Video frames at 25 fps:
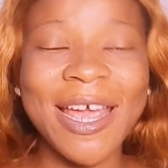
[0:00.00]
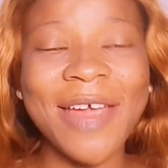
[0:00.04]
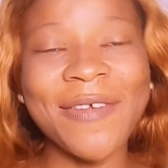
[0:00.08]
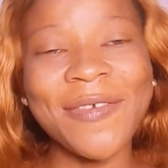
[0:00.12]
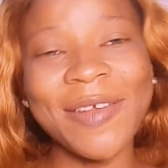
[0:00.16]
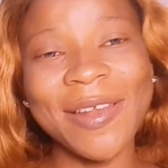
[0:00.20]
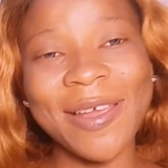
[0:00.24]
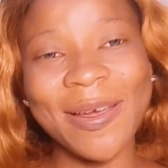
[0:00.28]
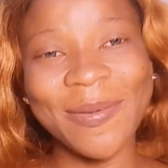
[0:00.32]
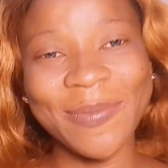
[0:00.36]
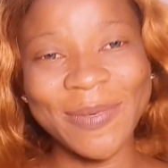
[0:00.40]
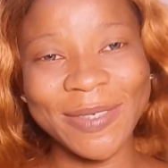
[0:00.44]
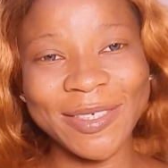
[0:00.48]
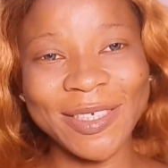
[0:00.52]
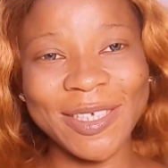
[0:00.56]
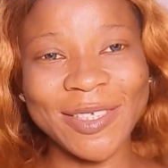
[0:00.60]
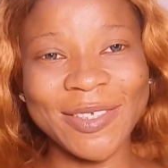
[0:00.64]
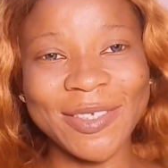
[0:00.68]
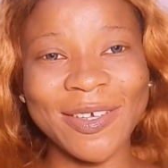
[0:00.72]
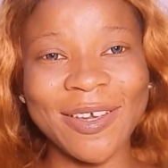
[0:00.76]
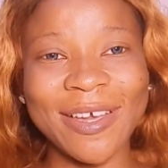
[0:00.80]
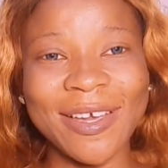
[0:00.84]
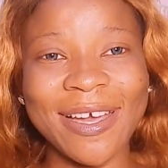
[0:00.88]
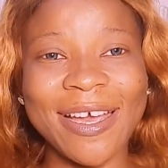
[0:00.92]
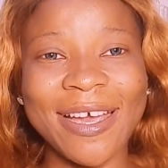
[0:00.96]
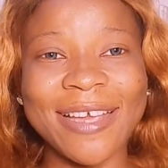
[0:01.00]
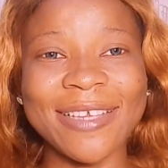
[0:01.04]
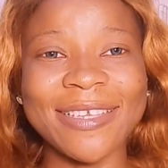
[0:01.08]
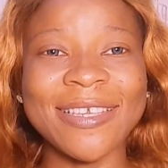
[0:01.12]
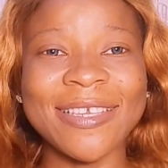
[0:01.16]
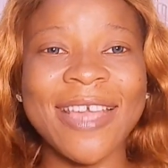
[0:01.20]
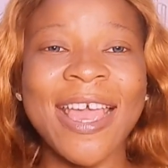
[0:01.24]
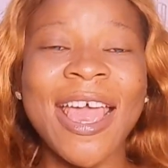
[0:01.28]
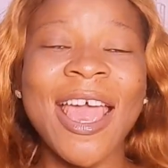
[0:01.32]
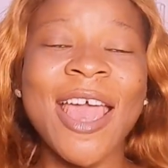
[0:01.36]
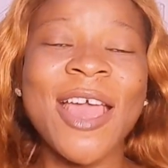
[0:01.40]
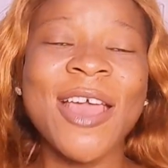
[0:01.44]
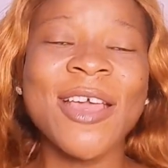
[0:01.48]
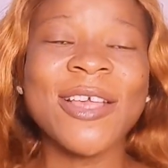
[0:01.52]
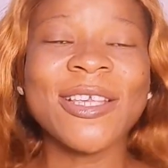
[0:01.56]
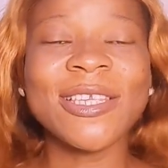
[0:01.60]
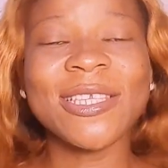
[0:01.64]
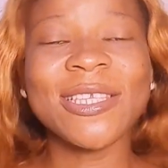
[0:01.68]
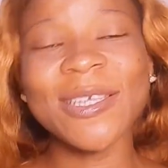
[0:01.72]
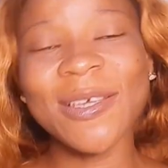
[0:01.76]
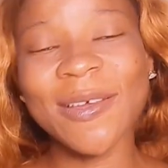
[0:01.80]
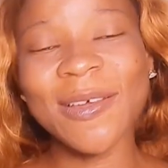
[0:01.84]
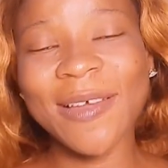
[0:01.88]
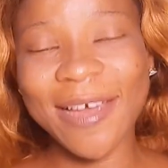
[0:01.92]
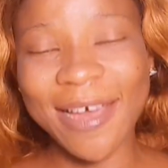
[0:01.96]
I really appreciate you guys
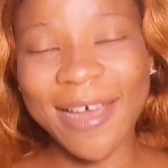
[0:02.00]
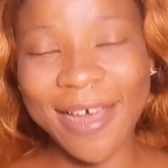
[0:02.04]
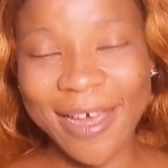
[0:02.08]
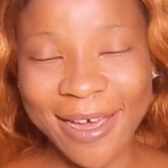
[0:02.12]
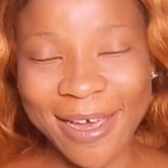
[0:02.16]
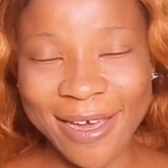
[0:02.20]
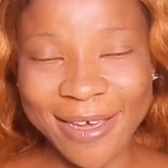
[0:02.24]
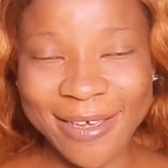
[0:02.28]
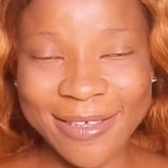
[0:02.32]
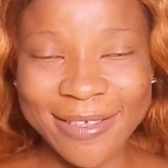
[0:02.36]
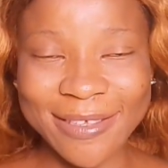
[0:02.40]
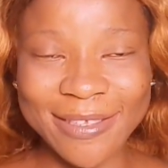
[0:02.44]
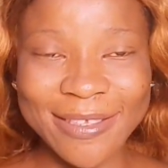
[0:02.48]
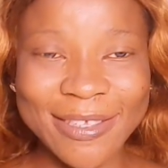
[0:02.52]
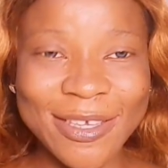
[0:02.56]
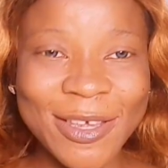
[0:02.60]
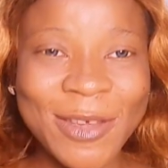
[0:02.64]
so guys